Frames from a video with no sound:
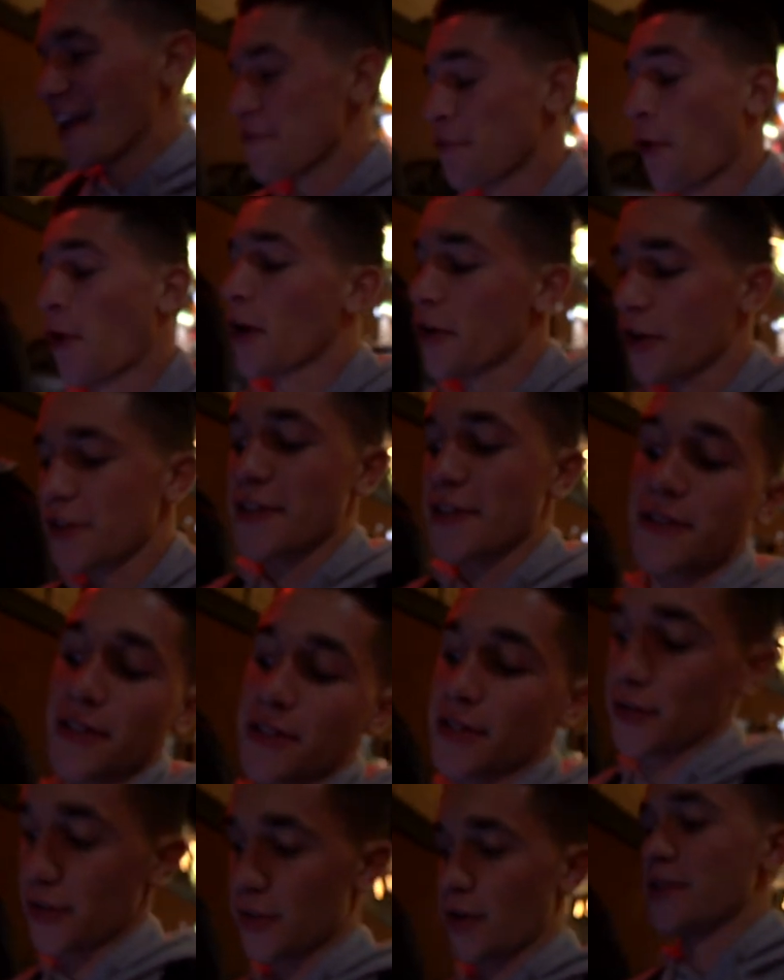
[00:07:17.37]
four
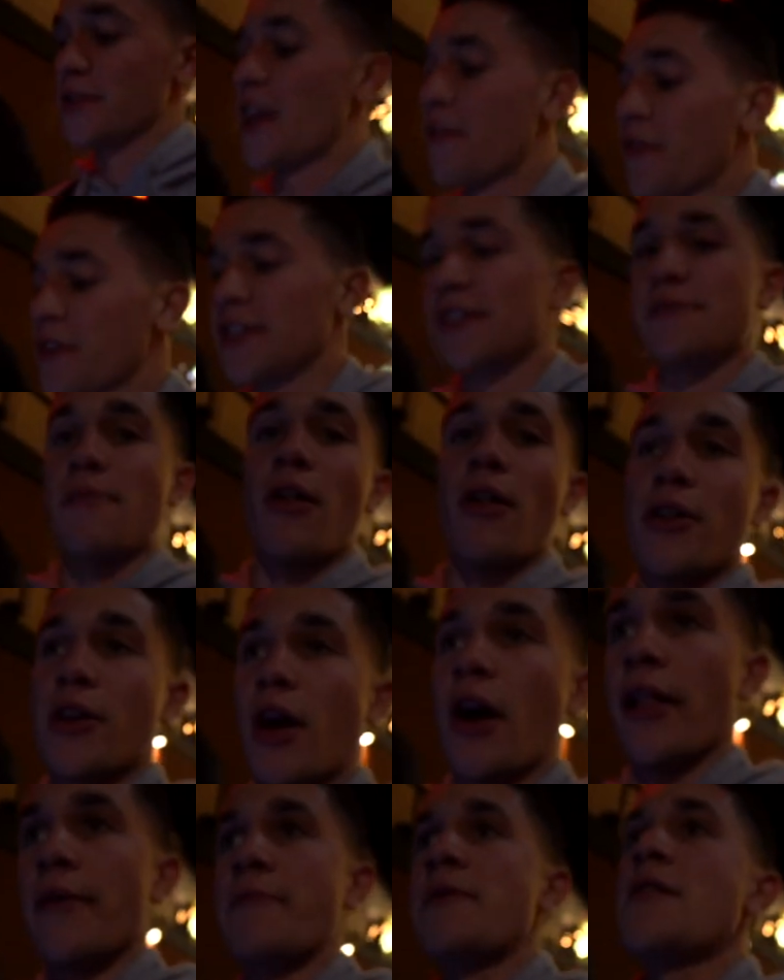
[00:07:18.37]
sixty-two, so it's definitely a smaller
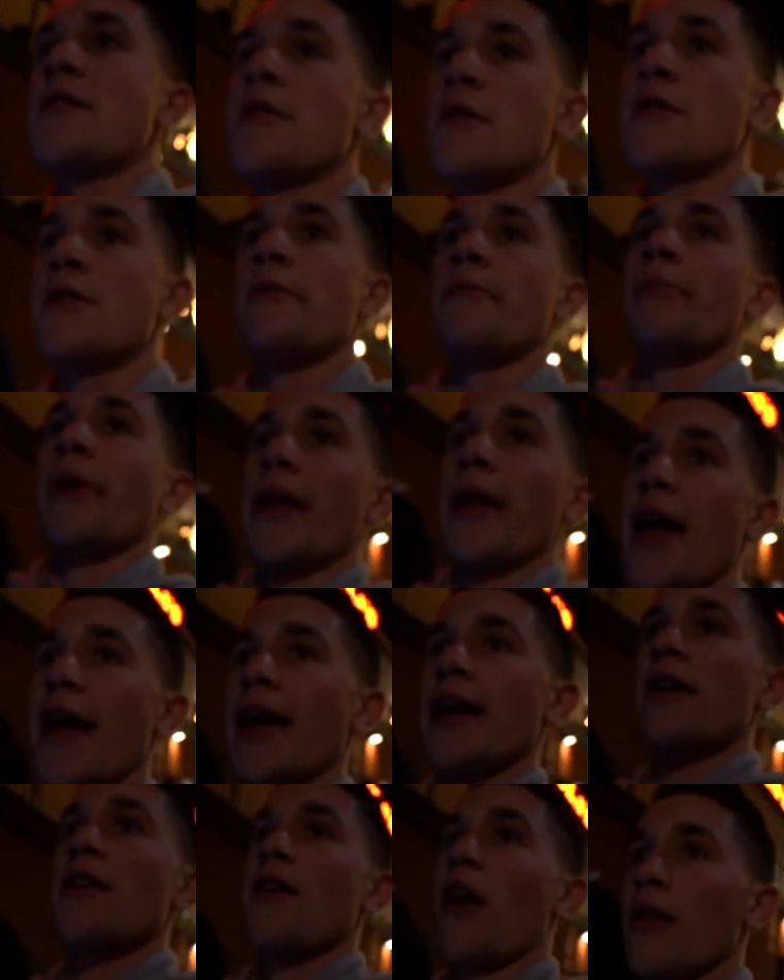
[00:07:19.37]
Golem, but
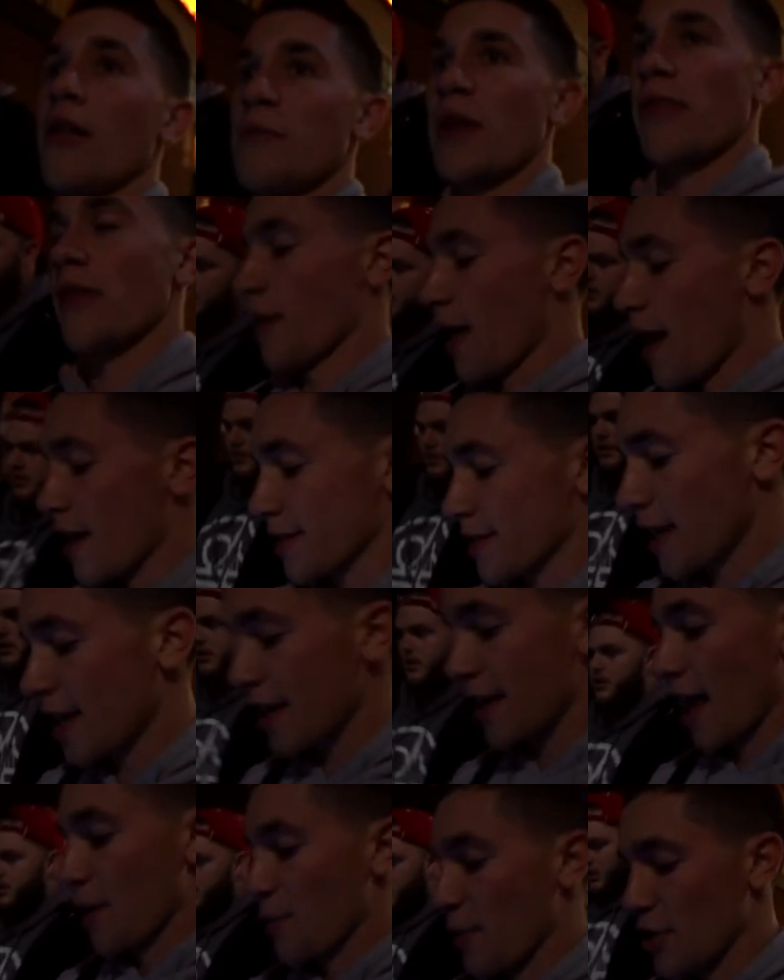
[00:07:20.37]
a Golem nonetheless. And
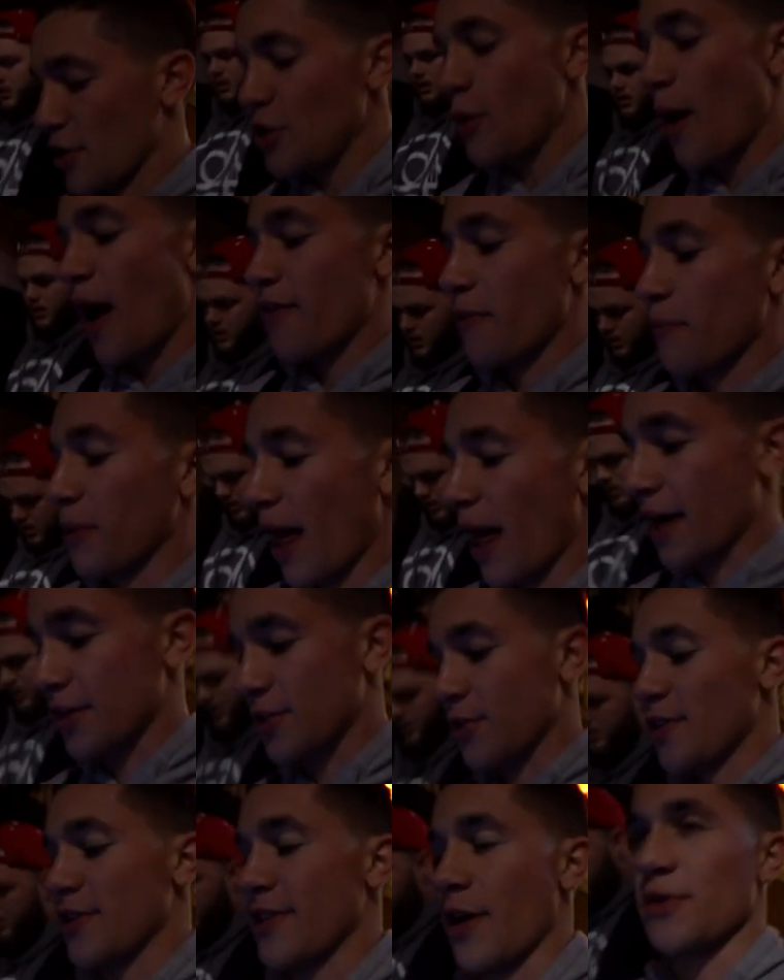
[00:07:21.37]
again, we do have a
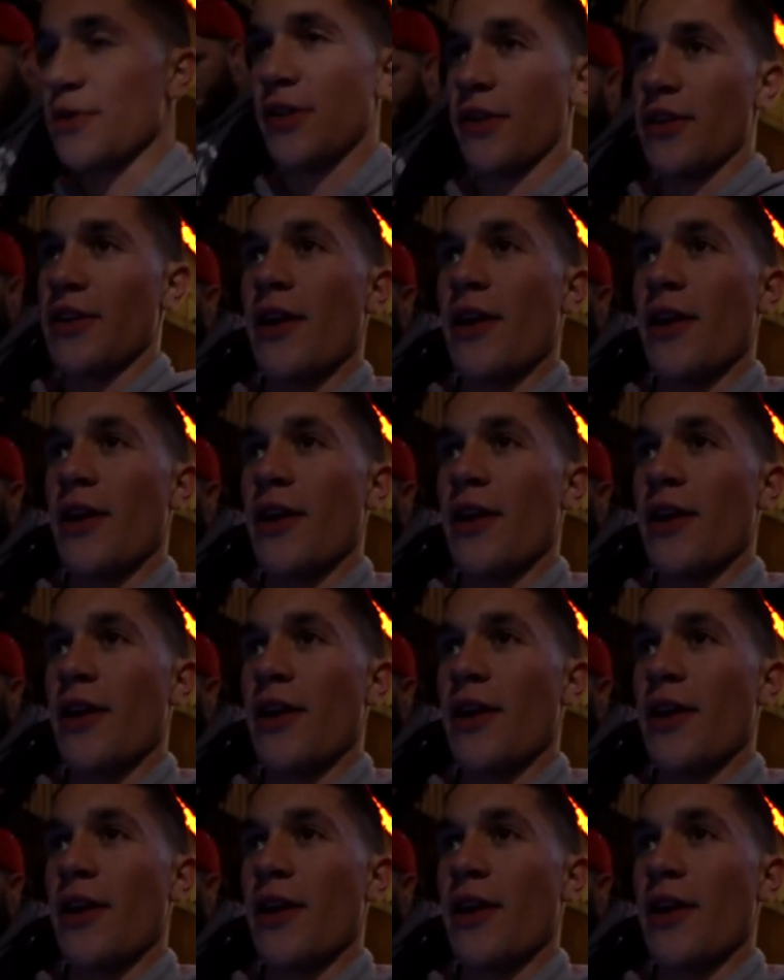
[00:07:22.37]
Blastoise that was on